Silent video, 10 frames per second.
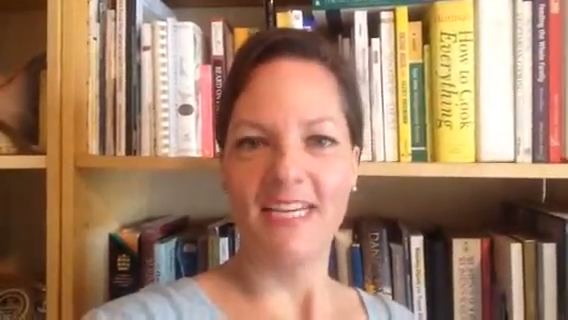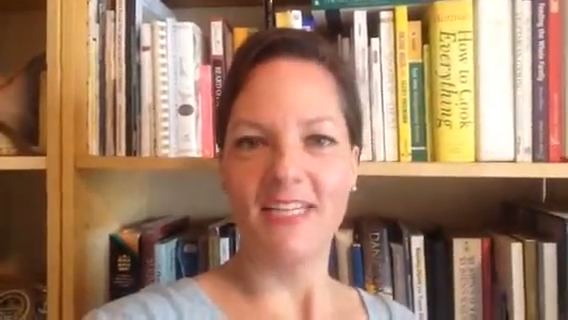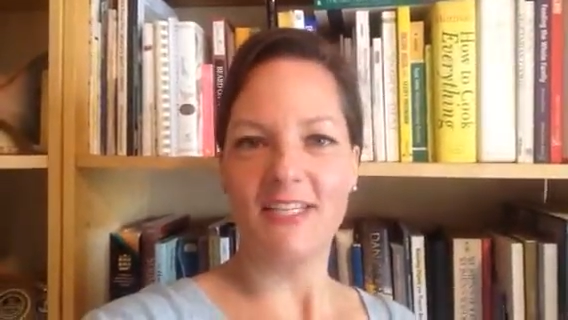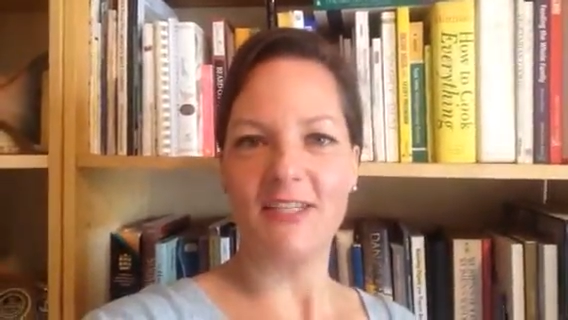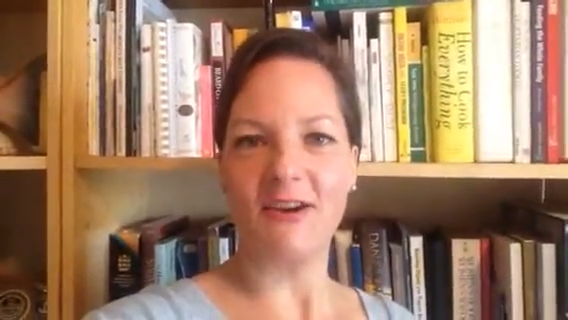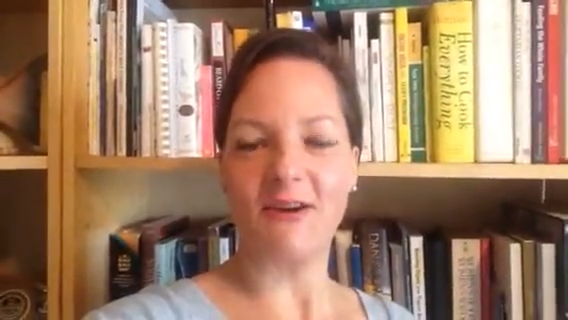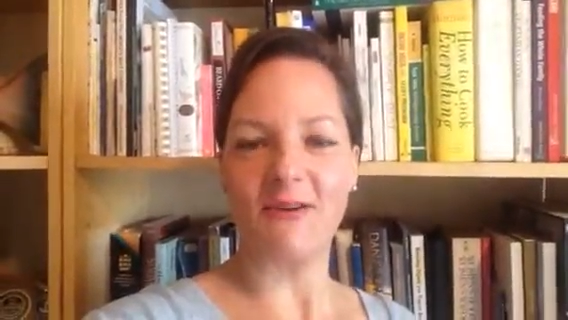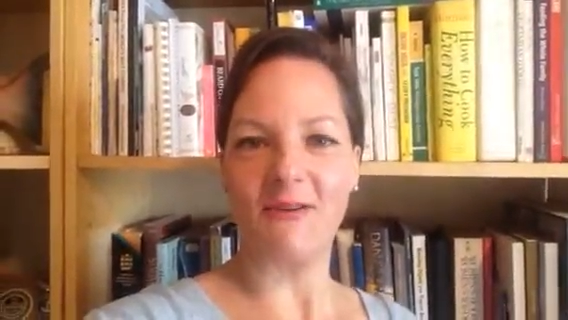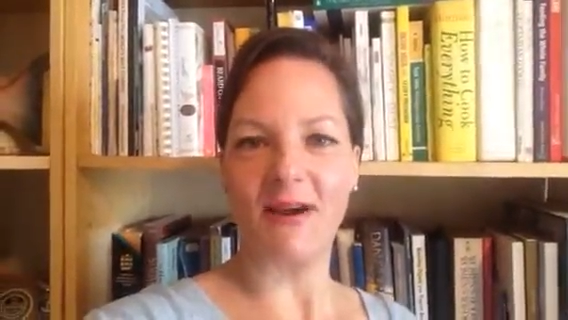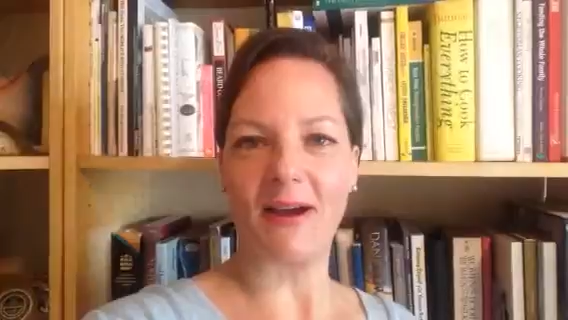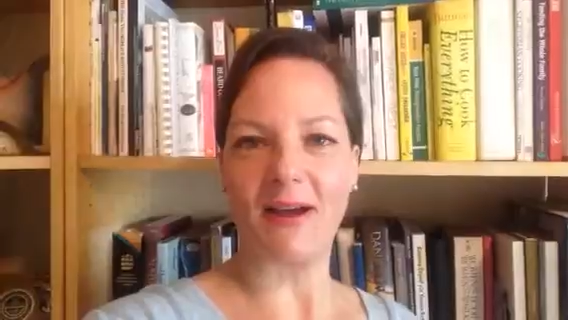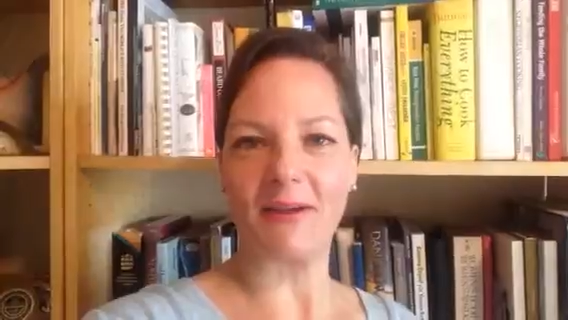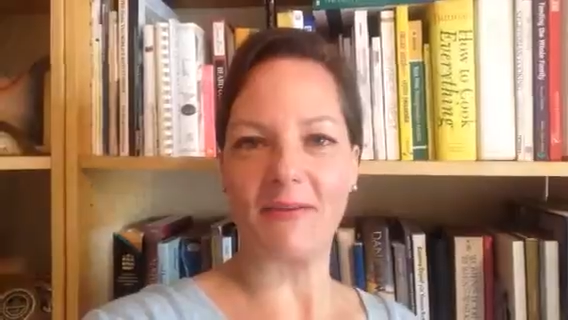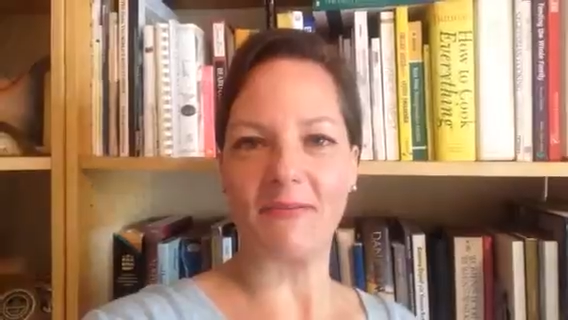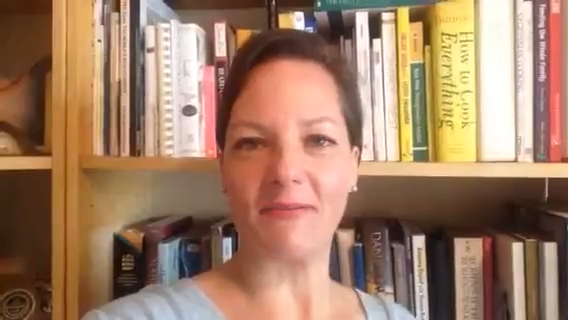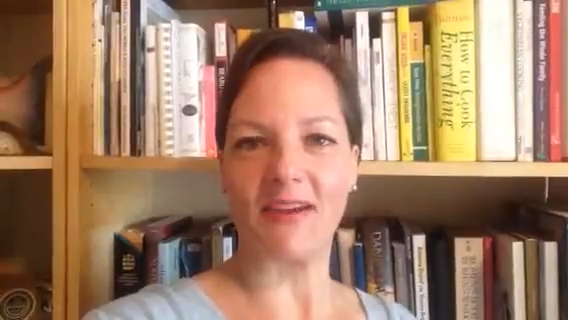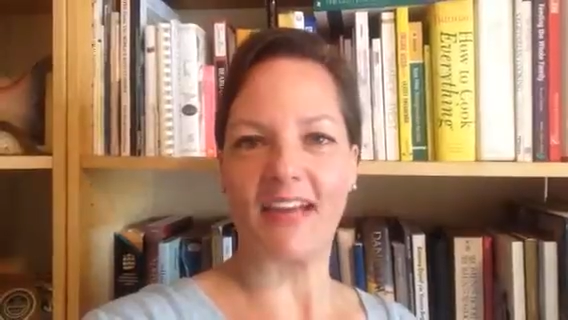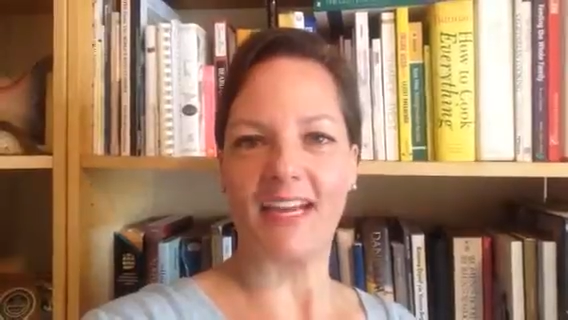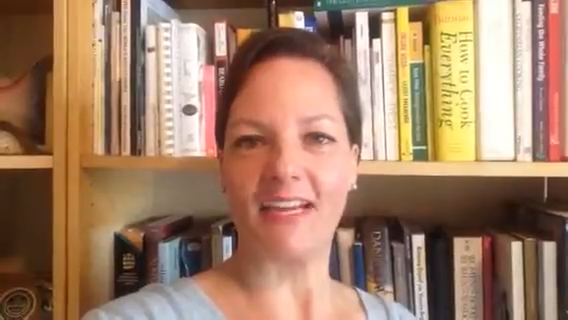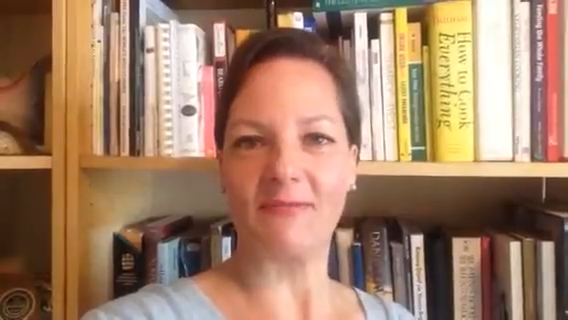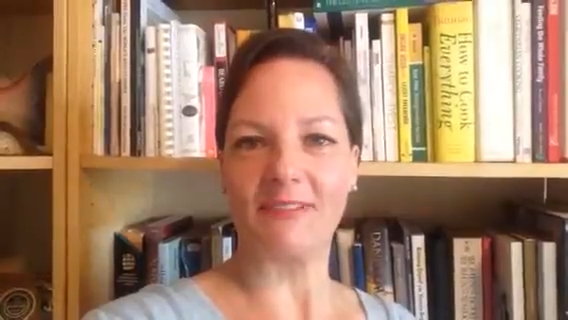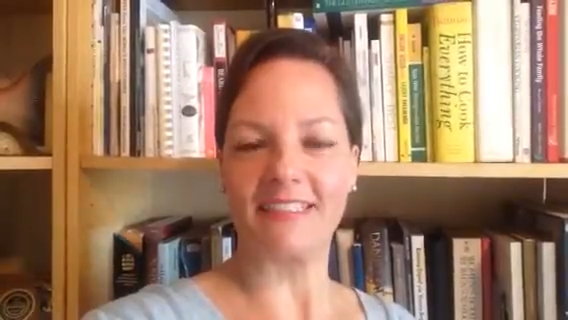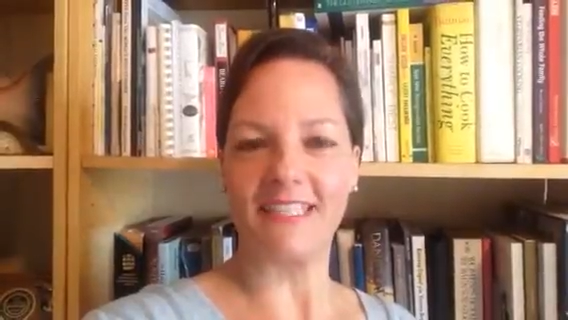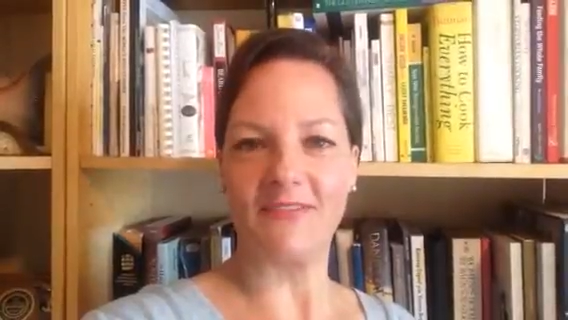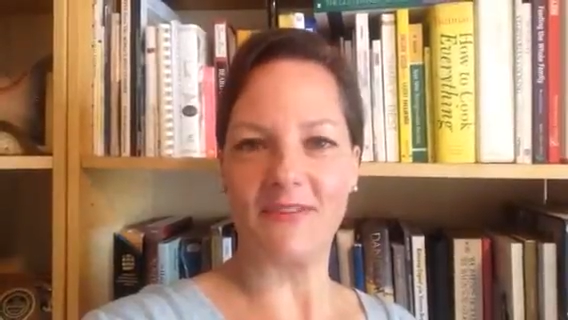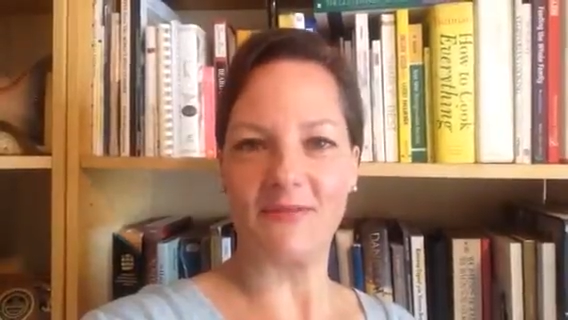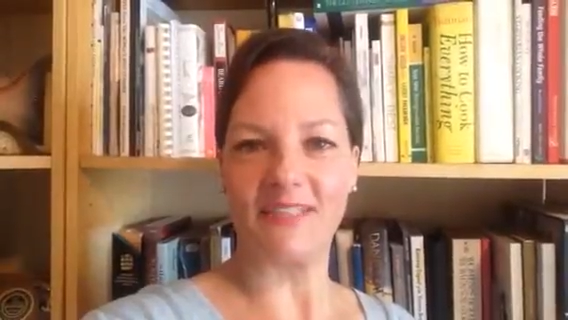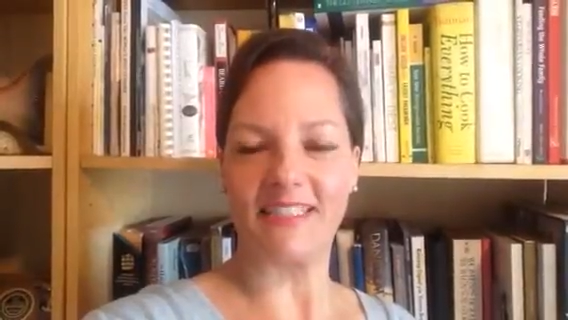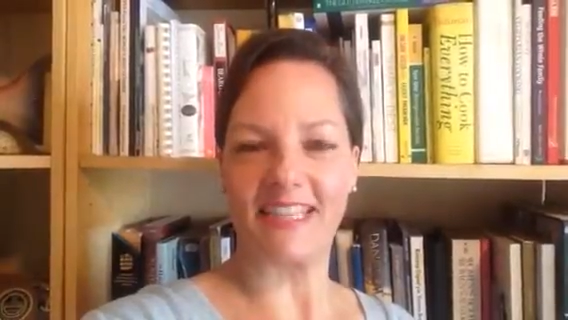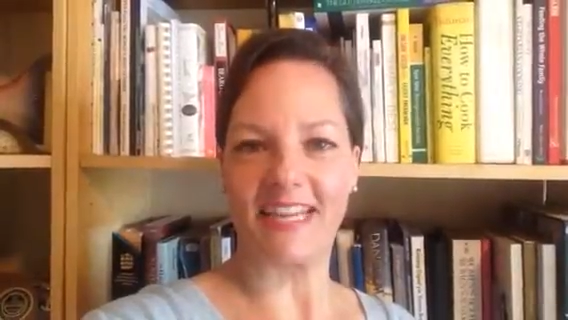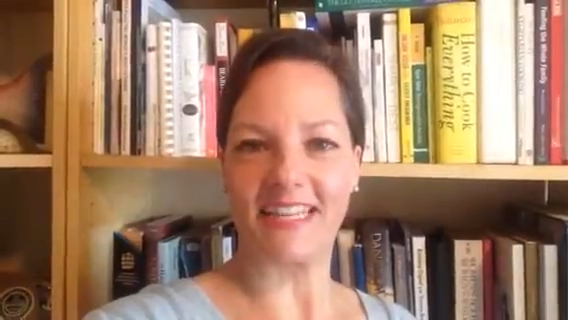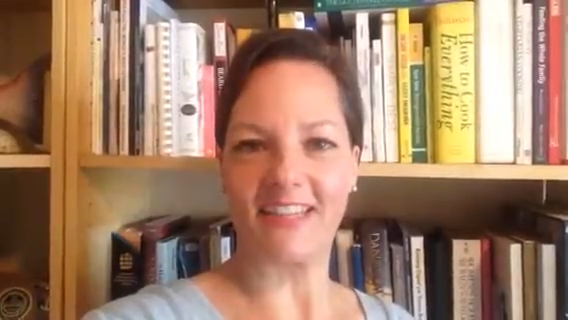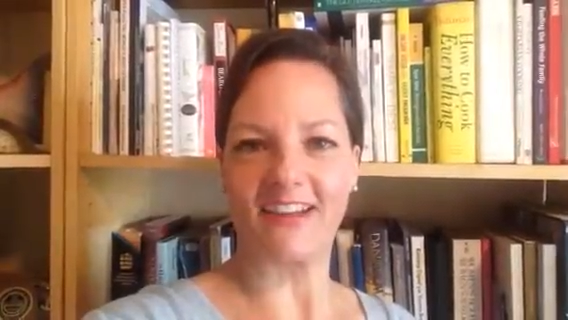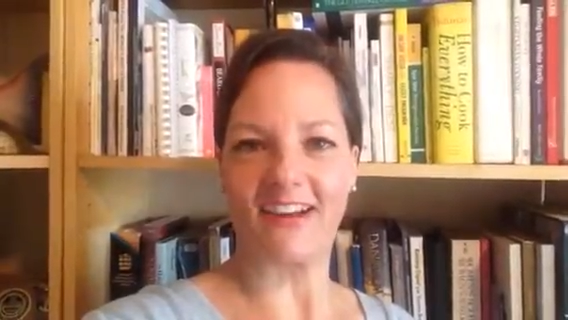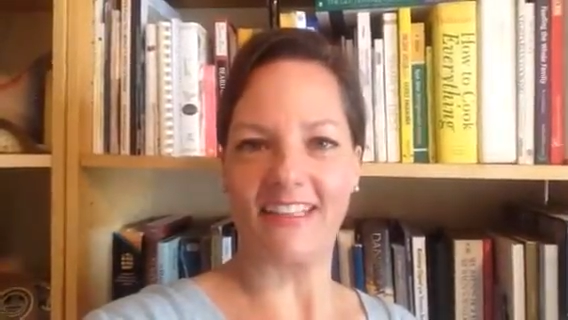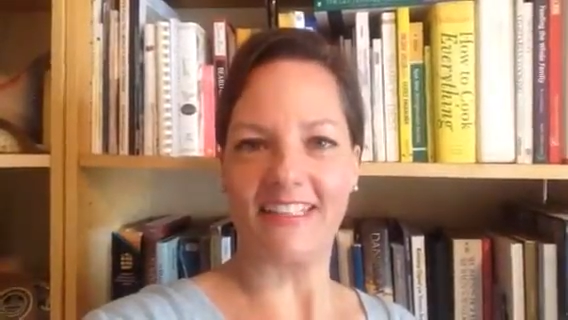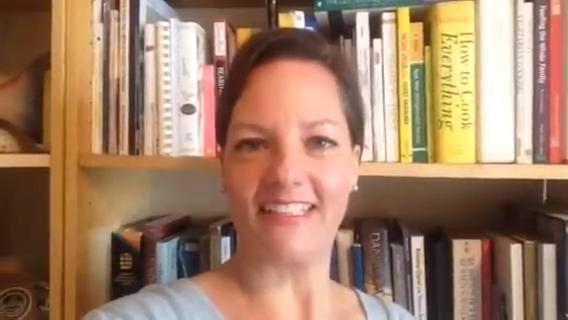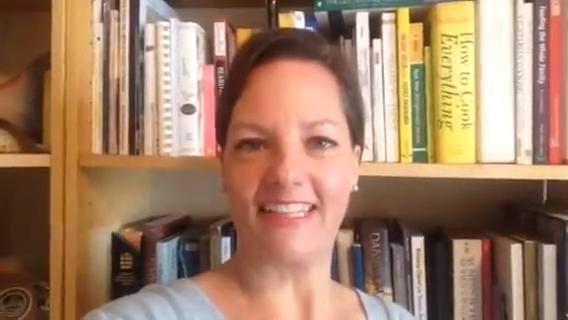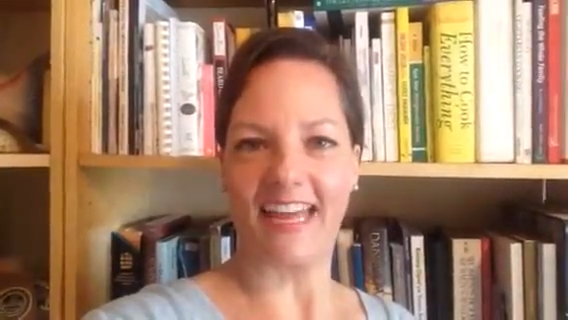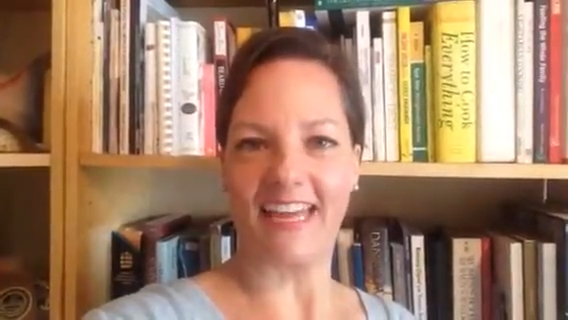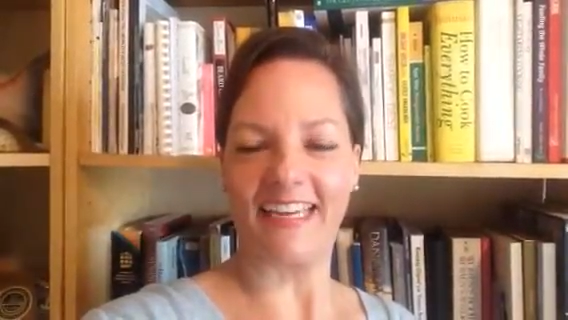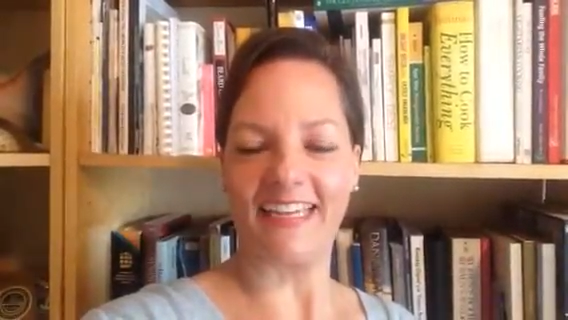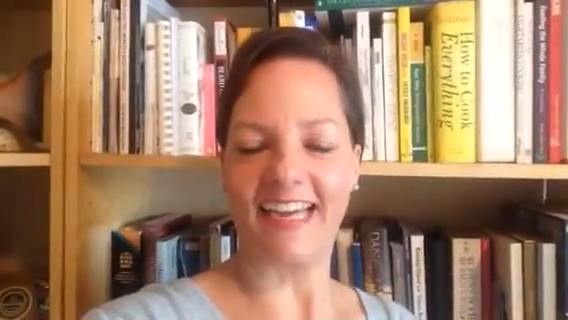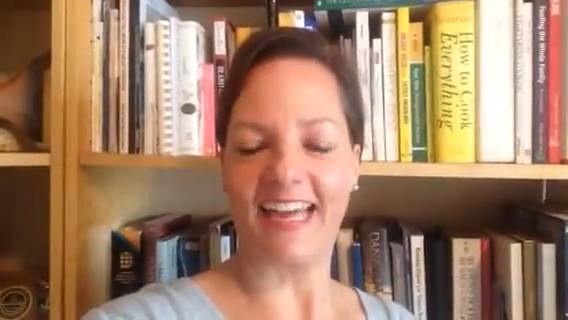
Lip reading: So I will leave you with that thought today,